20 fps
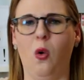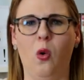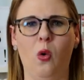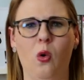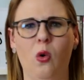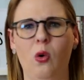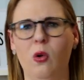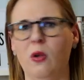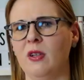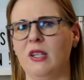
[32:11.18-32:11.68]

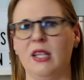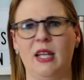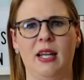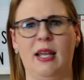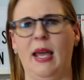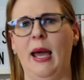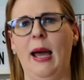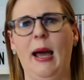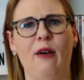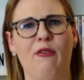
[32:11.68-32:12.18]
old, like
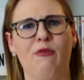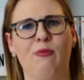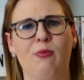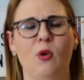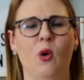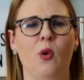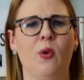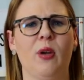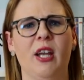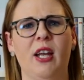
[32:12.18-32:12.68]
half
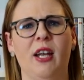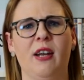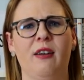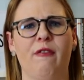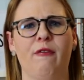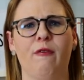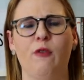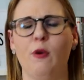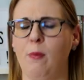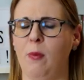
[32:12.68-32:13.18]
broken
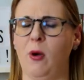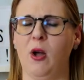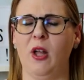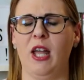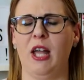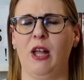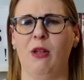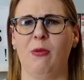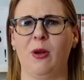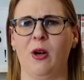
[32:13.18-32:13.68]
football
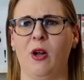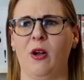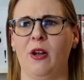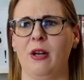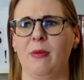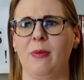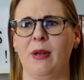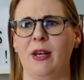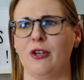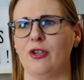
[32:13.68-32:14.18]
helmet on
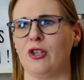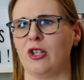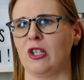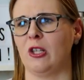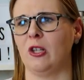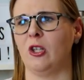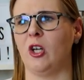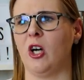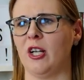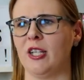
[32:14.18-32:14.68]
him, and he just
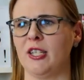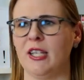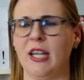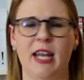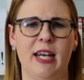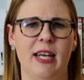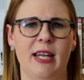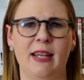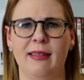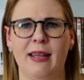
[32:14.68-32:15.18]
lost
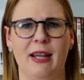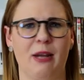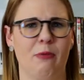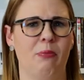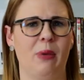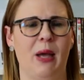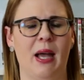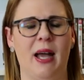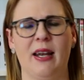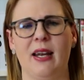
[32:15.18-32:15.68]
any like
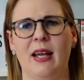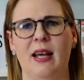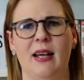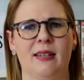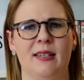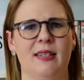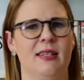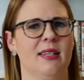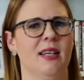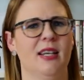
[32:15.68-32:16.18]

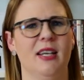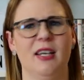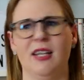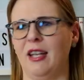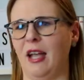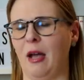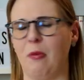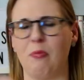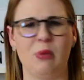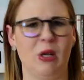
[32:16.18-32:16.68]
badass
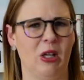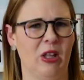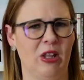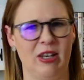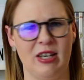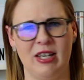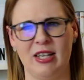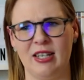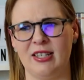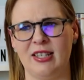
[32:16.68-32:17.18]

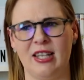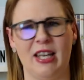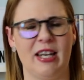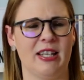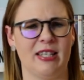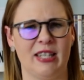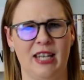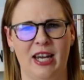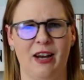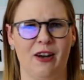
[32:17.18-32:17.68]
abilities that
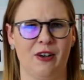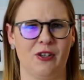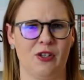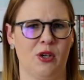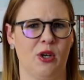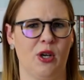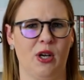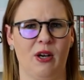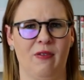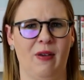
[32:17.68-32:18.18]
his character
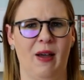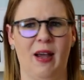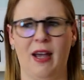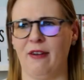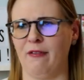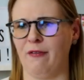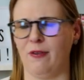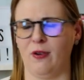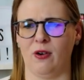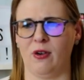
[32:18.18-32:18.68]
could have
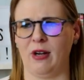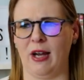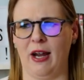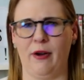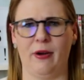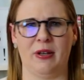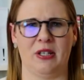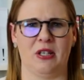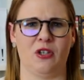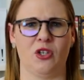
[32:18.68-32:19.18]
had, for a guy
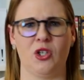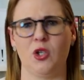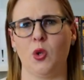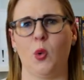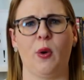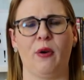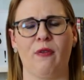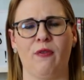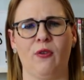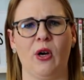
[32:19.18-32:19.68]
who has a
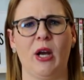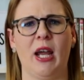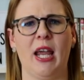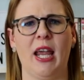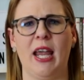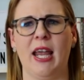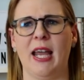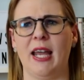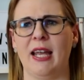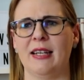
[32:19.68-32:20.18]
sword for a
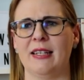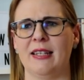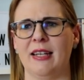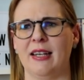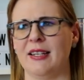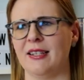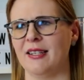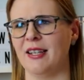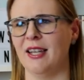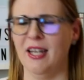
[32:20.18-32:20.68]
hand
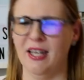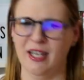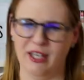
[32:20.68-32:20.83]
and is,